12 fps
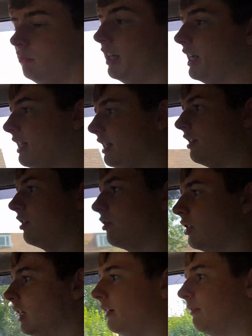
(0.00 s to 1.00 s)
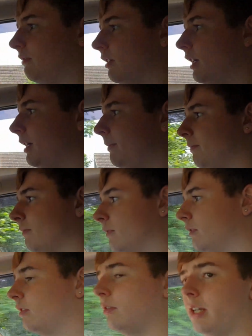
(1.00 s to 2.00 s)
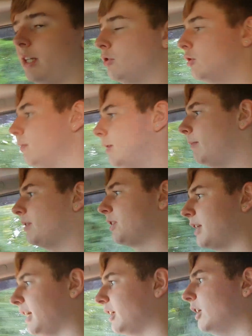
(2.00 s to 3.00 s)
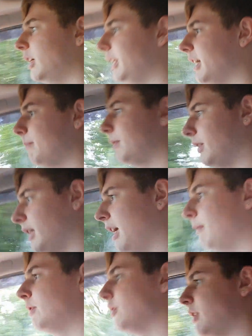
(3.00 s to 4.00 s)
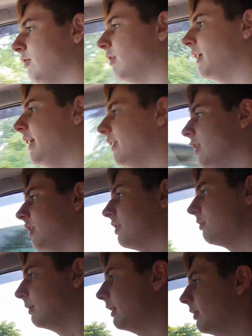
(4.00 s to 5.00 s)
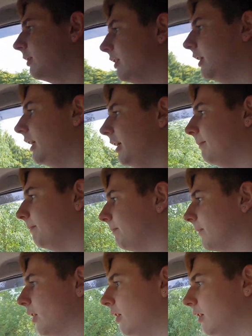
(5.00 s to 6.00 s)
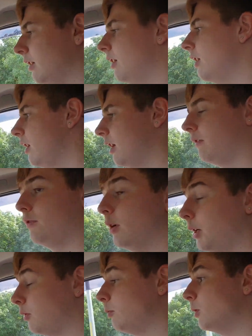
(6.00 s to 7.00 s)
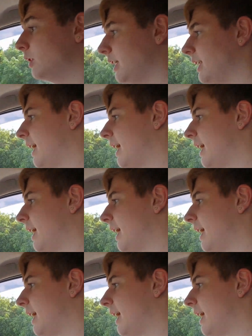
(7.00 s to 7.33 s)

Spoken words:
easy to drive. Ignore my mistake earlier, but the gearbox is really nice as well. If you're wondering what did